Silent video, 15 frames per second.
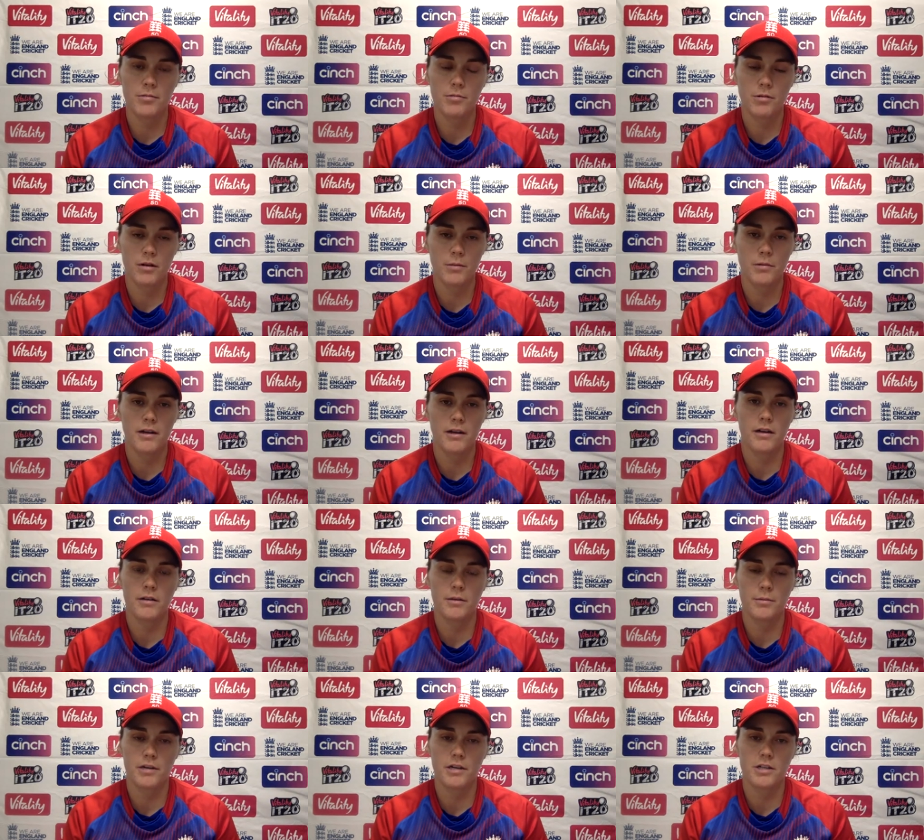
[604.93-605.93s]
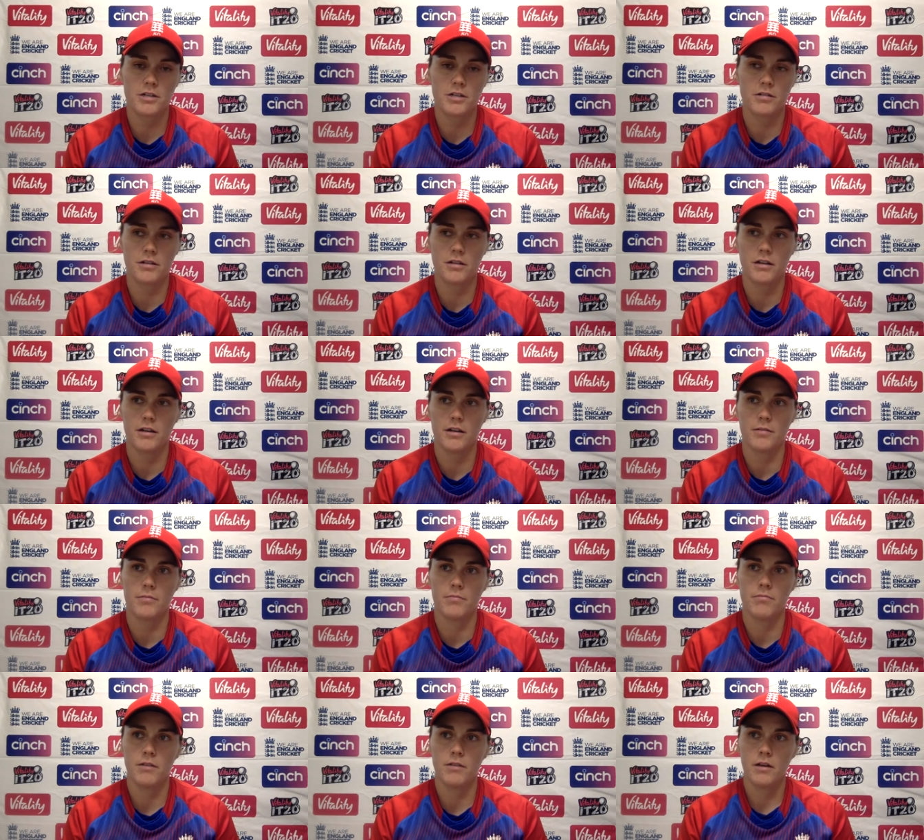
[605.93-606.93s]
We want to play under pressure and
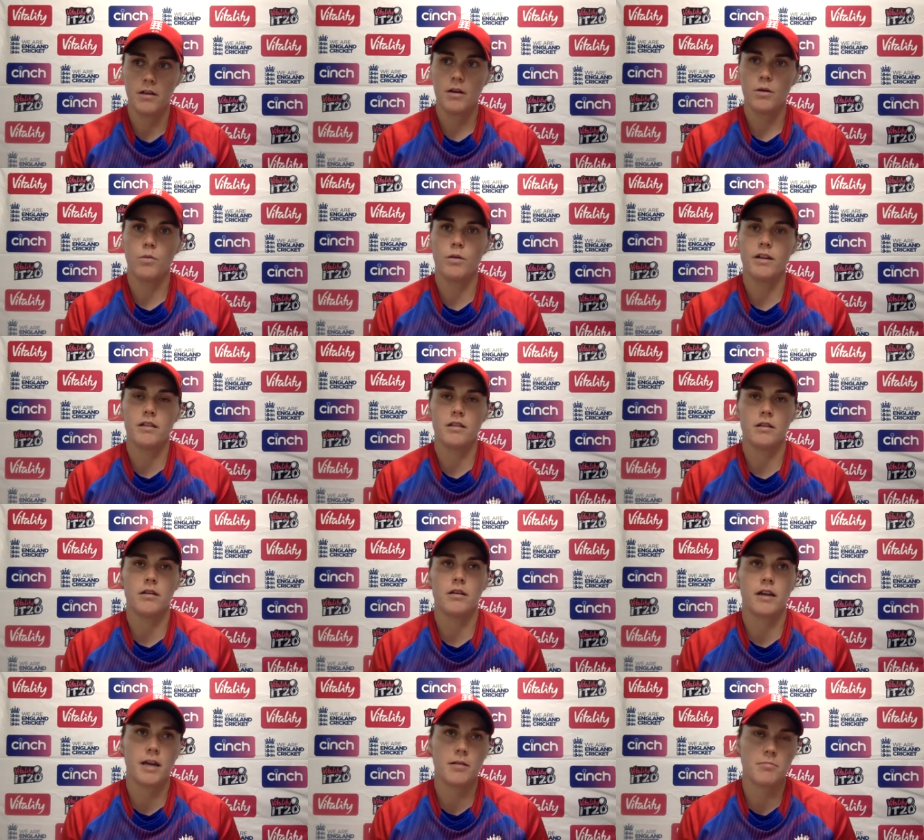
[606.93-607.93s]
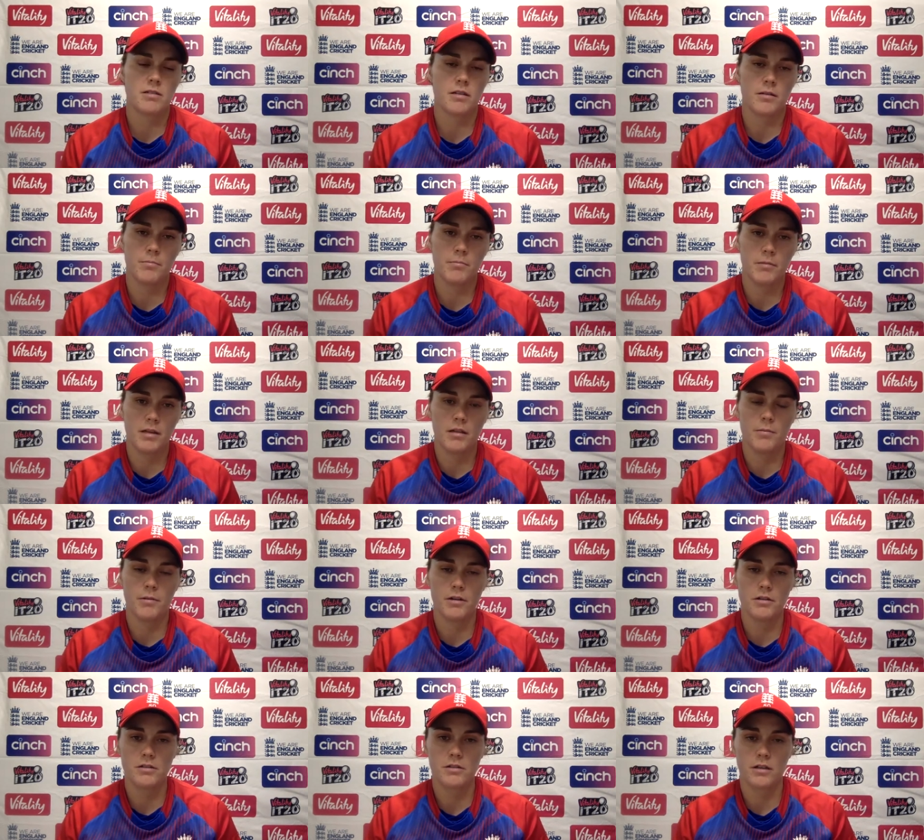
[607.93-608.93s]
win the games that mean the
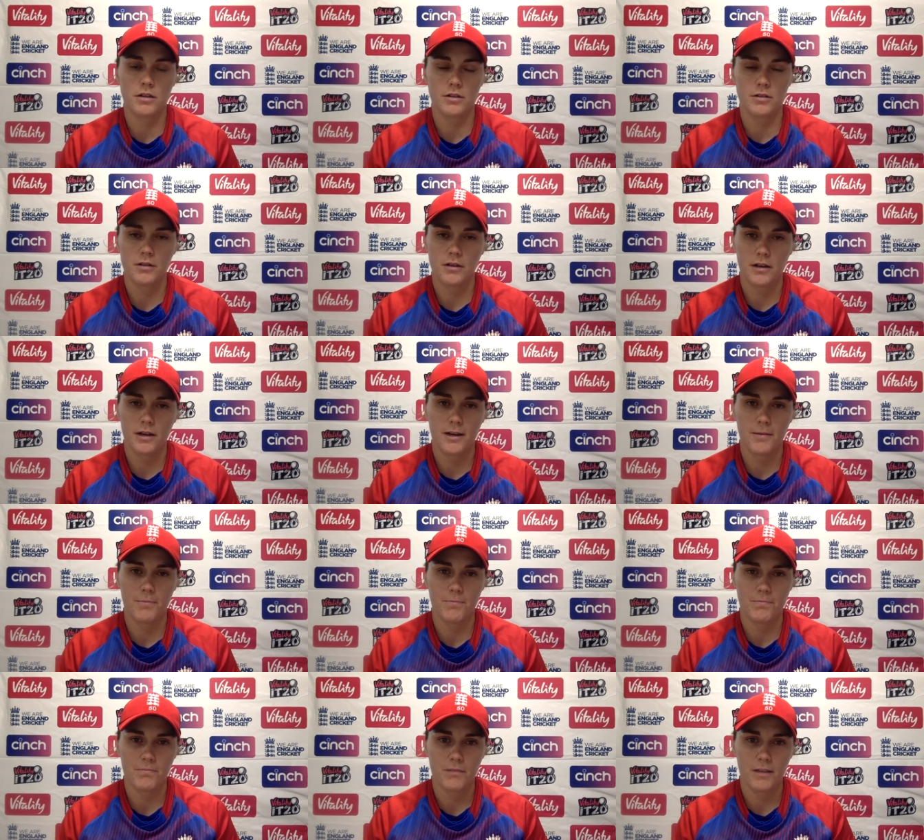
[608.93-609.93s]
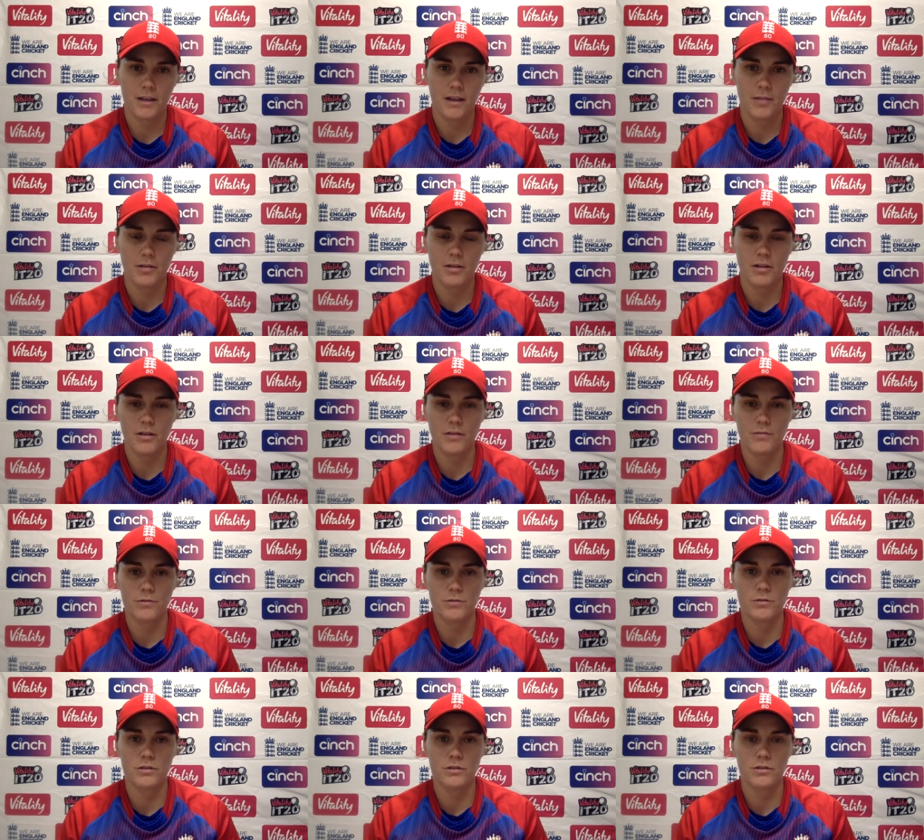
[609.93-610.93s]
most. So yeah, we're looking
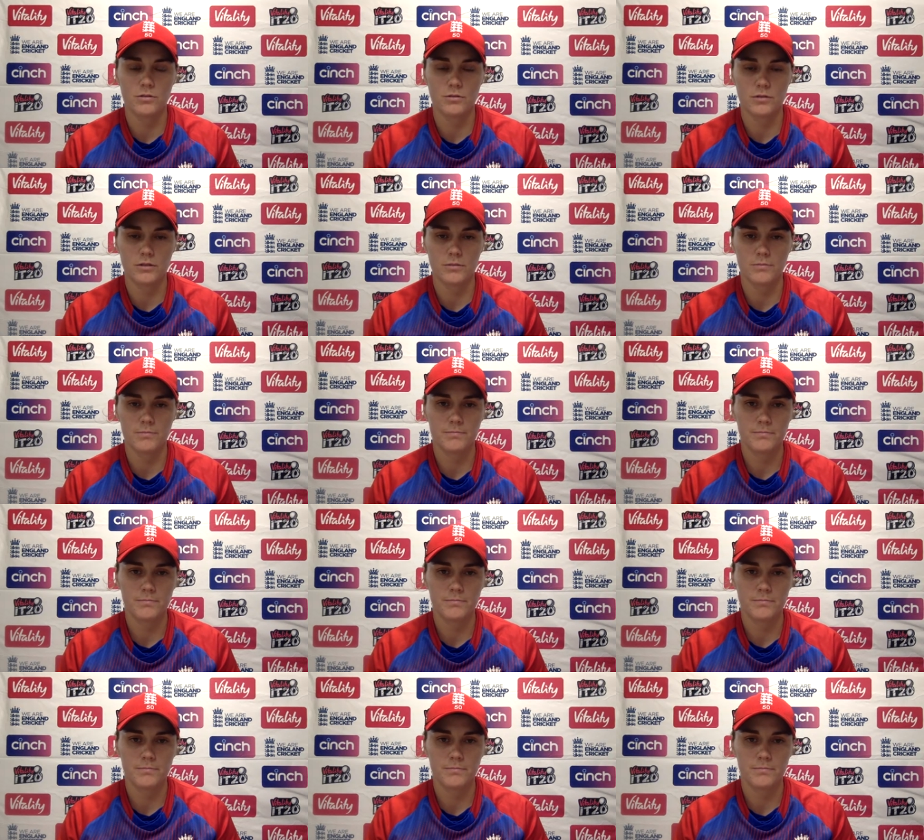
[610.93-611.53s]
forward to Taunton.